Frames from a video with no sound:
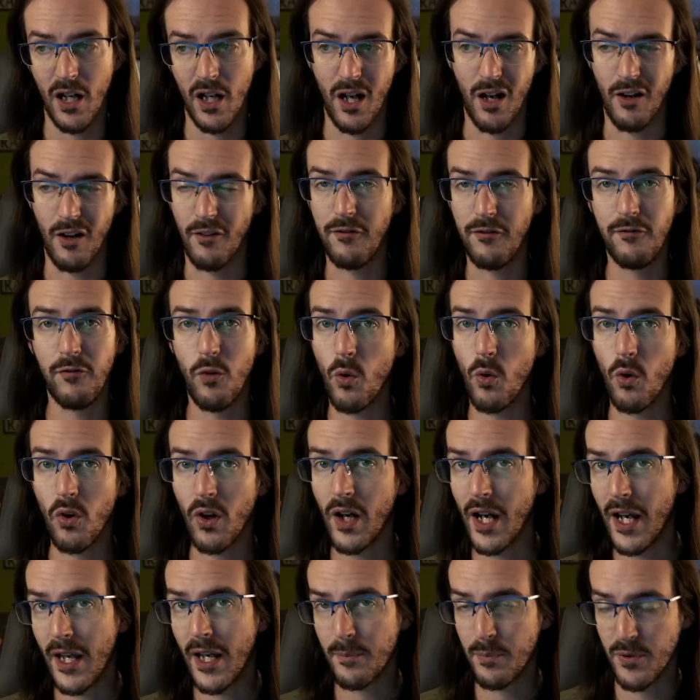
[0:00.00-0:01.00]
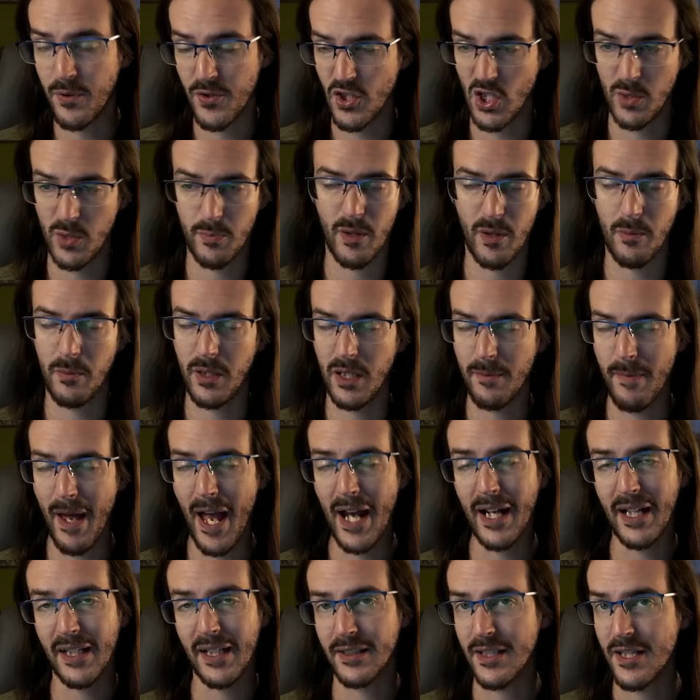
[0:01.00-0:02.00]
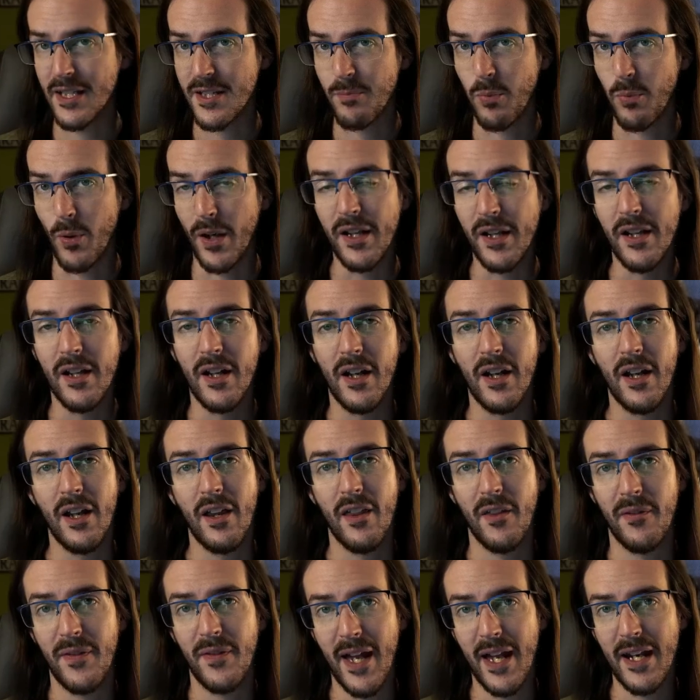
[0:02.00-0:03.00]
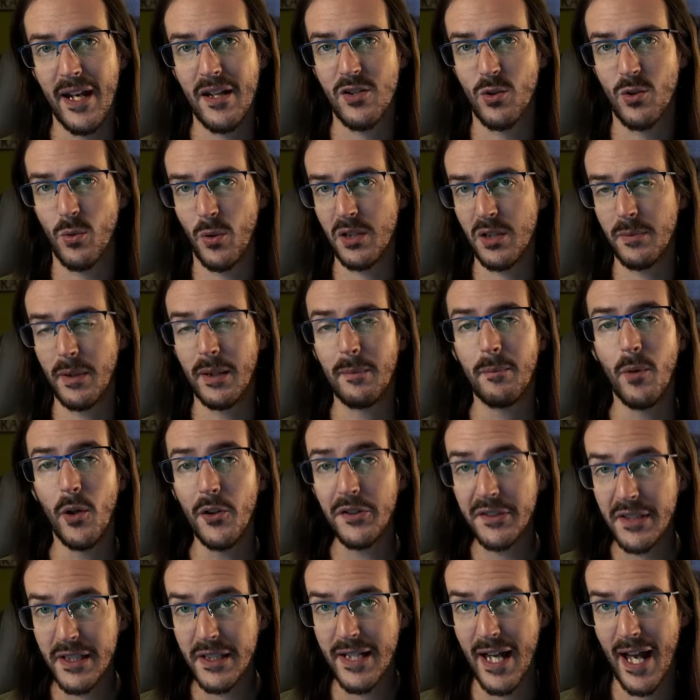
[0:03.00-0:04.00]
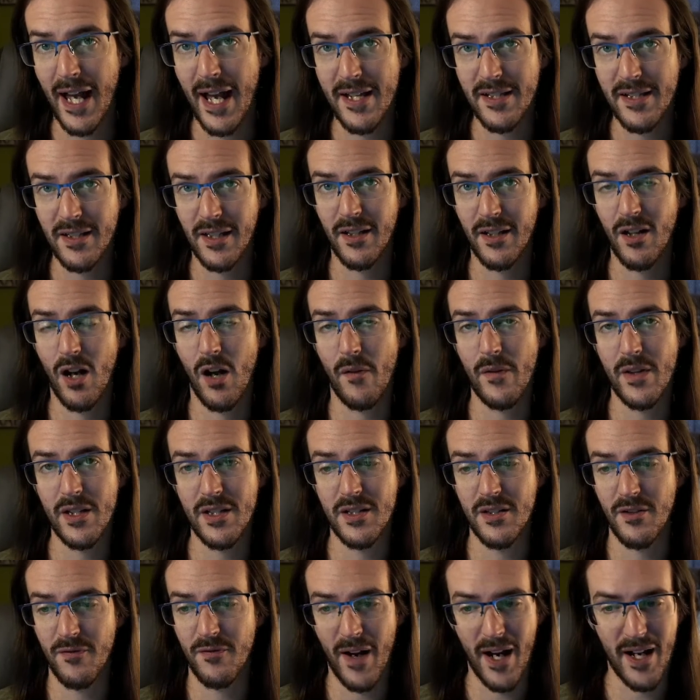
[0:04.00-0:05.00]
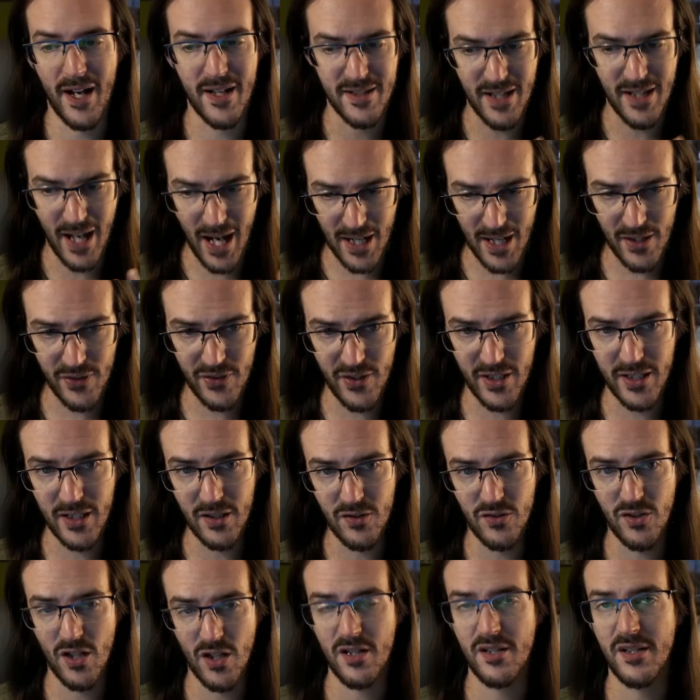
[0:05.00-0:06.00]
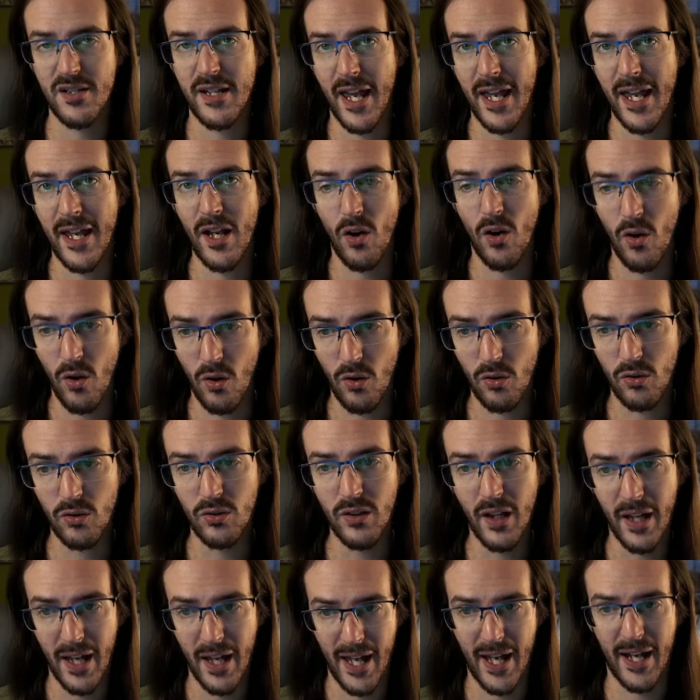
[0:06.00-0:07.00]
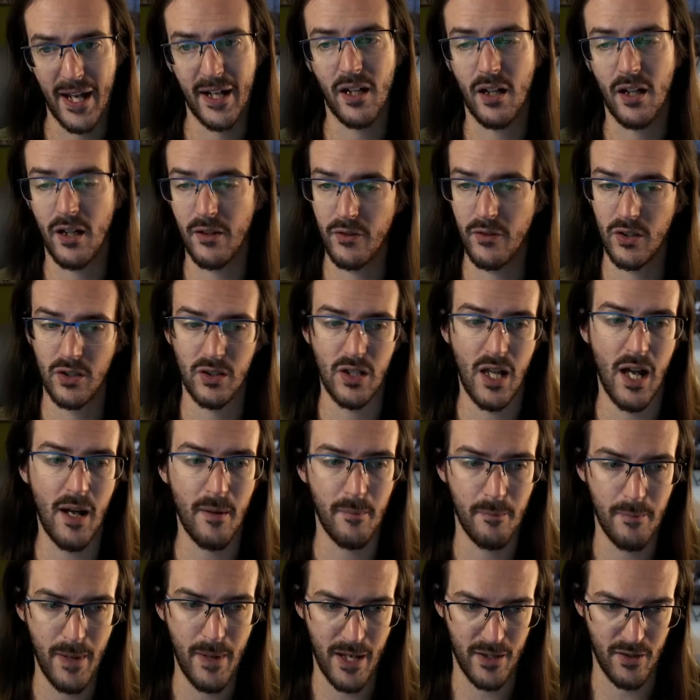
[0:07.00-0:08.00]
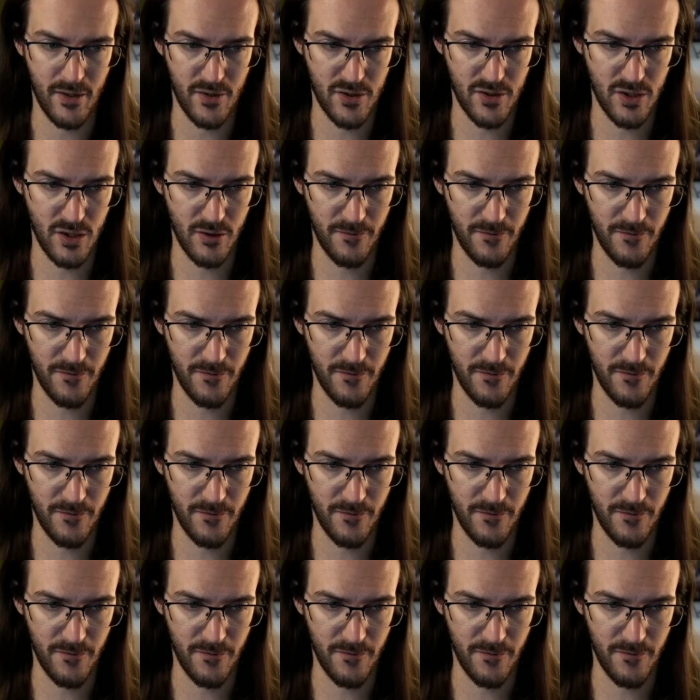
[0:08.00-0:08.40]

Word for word: uh, for and presumably back at this point, that is going to make multitasking on this device, I think, just a whole heck of a lot better. So the